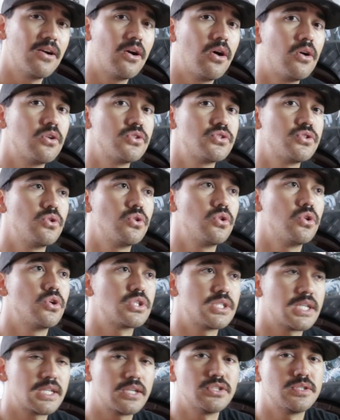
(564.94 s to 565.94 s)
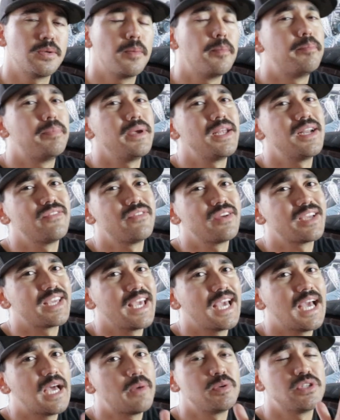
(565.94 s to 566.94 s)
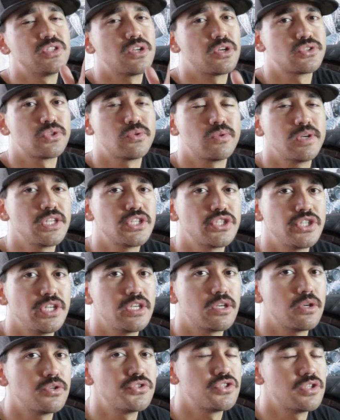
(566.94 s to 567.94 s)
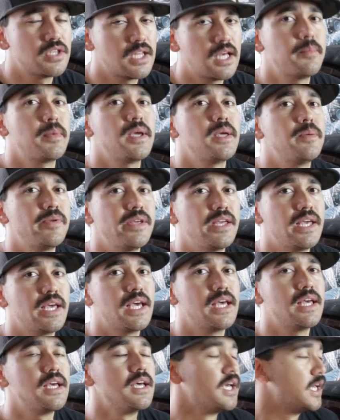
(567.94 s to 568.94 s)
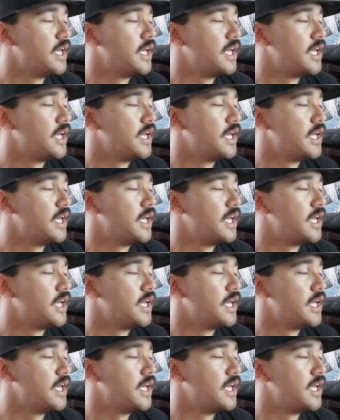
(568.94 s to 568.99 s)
also looks like there's a bit of a gap. He's also running Shinko, so that may be it.